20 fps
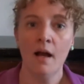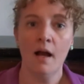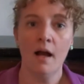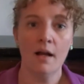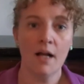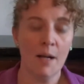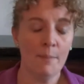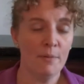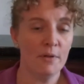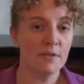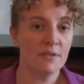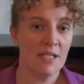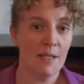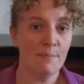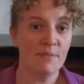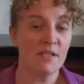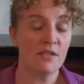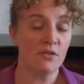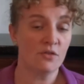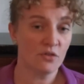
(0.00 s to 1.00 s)
A couple
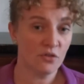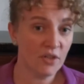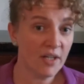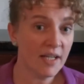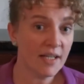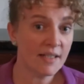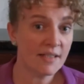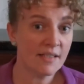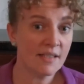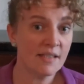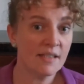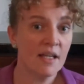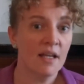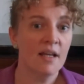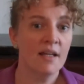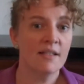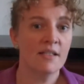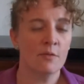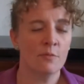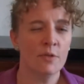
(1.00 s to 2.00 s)
tips and tricks
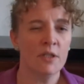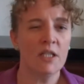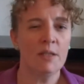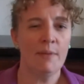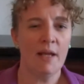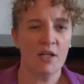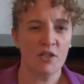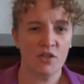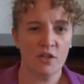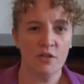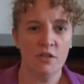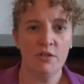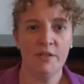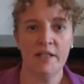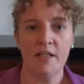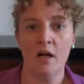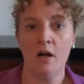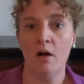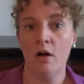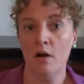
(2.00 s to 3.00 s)
to really make sure you
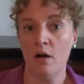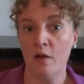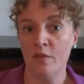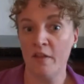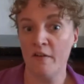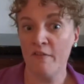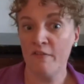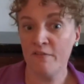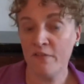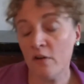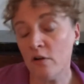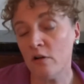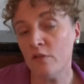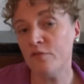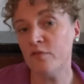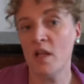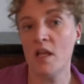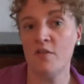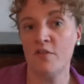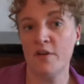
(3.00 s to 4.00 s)
get the full
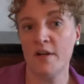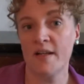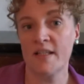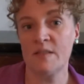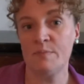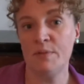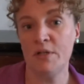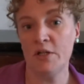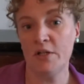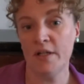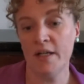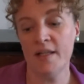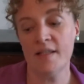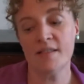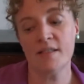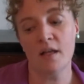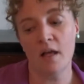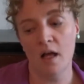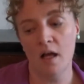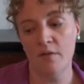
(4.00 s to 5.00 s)
flavor
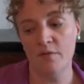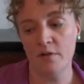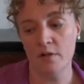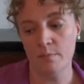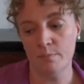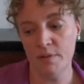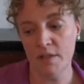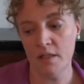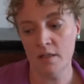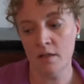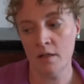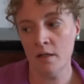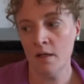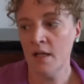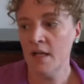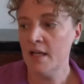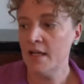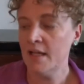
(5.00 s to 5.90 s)
experience of your beer